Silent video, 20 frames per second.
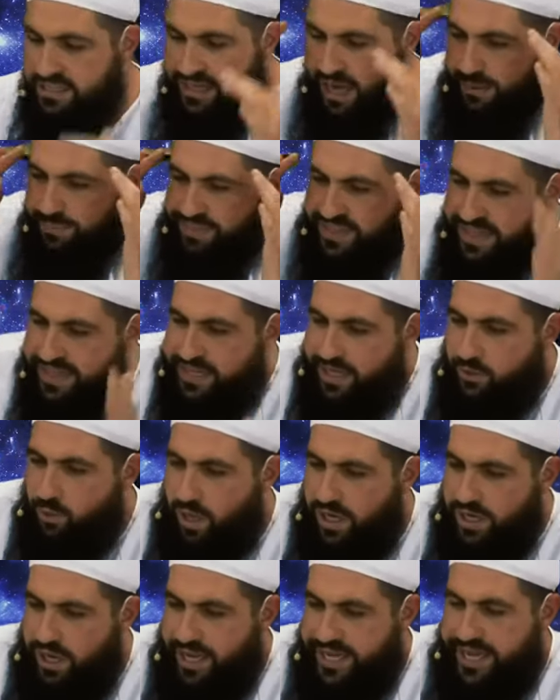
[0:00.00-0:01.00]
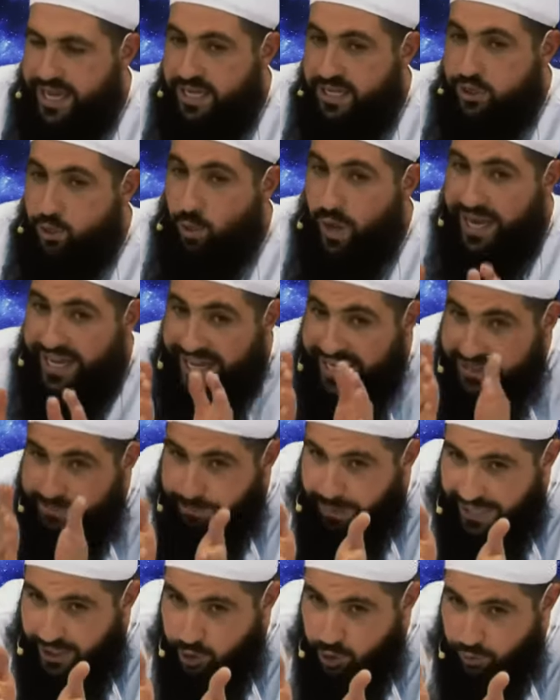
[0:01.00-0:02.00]
So I'm thinking, wallah, yani, do I
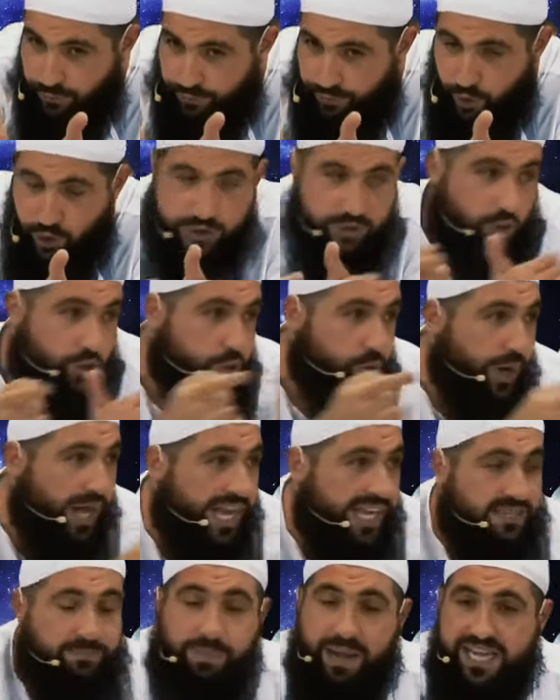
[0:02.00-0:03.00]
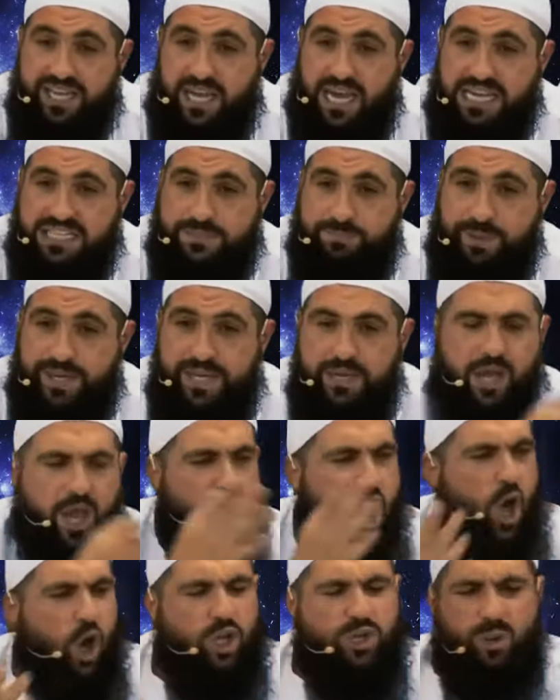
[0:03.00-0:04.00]
headbutt you first or do I headbutt your husband?
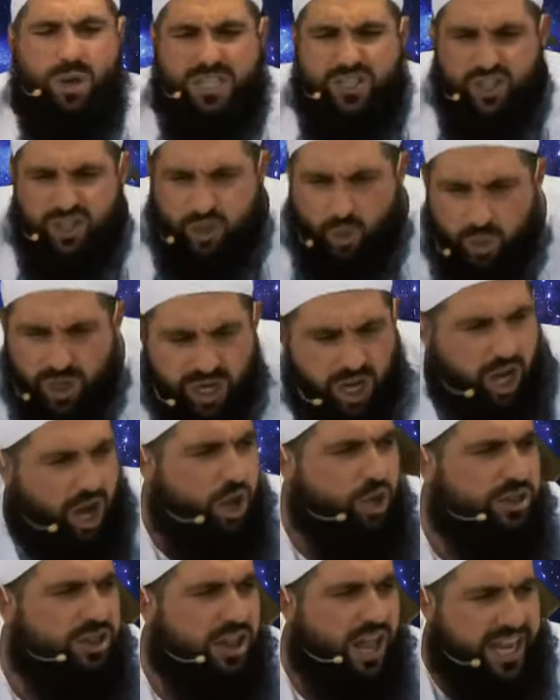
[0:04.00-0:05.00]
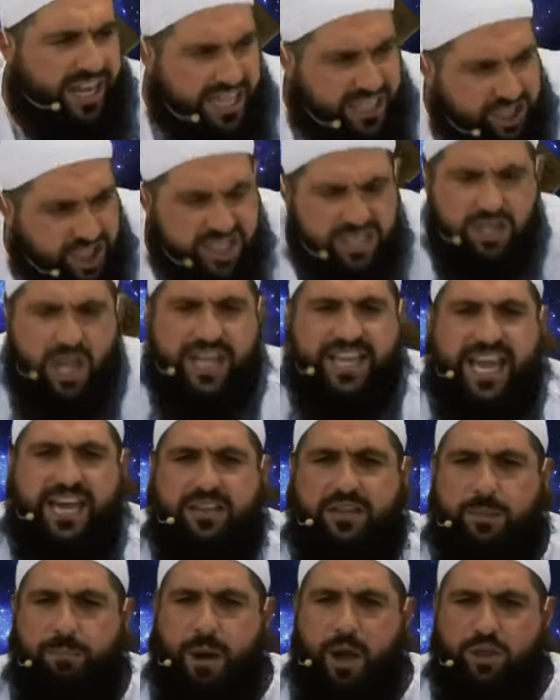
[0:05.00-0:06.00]
Or do I just do a clothesline and just knock
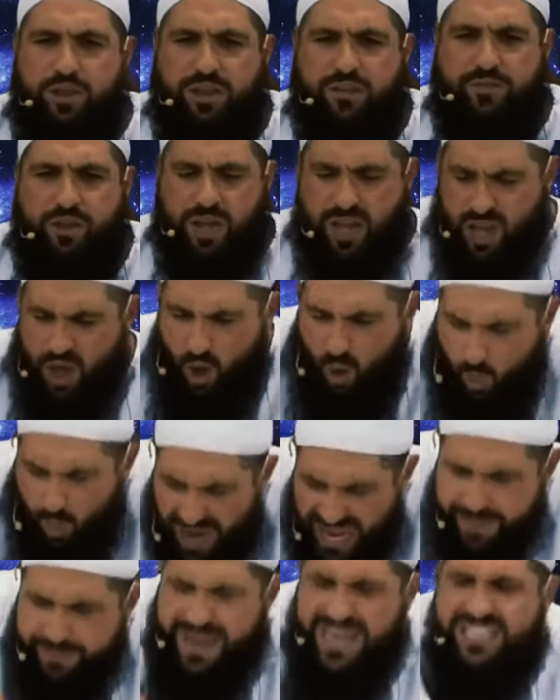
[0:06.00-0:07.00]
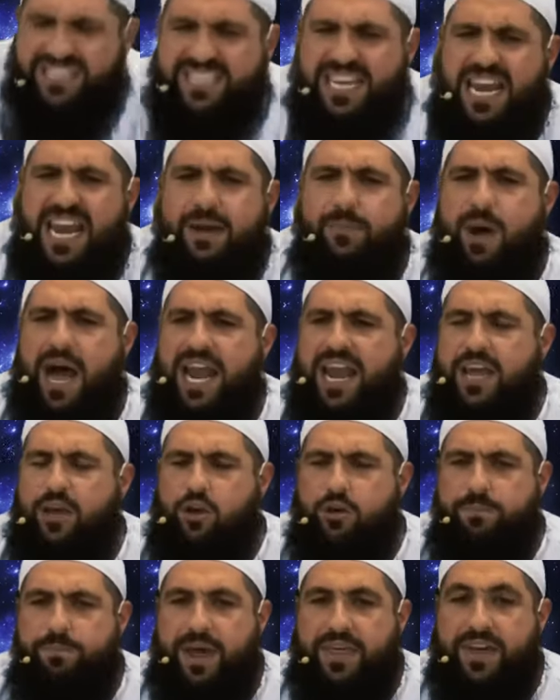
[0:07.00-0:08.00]
out the both of you? What do you mean, salamu
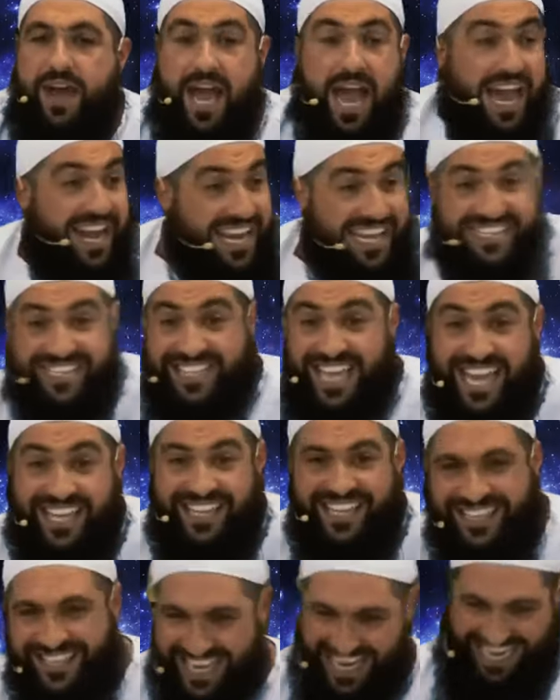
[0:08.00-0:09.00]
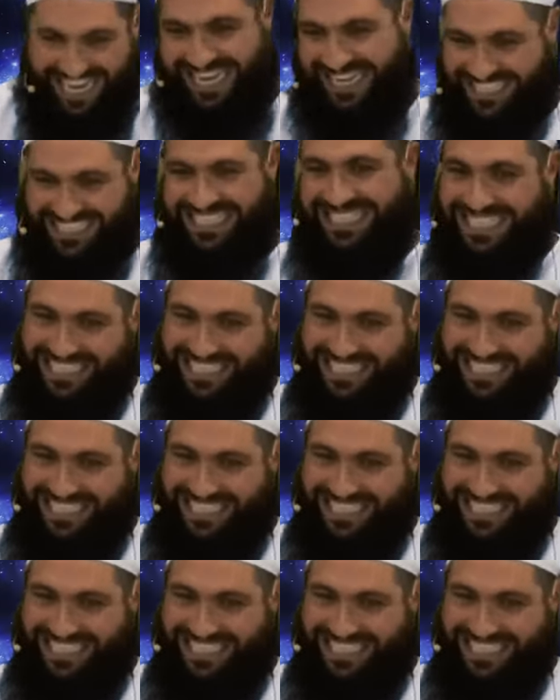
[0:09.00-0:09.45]
alaikum, brother? And he's standing there.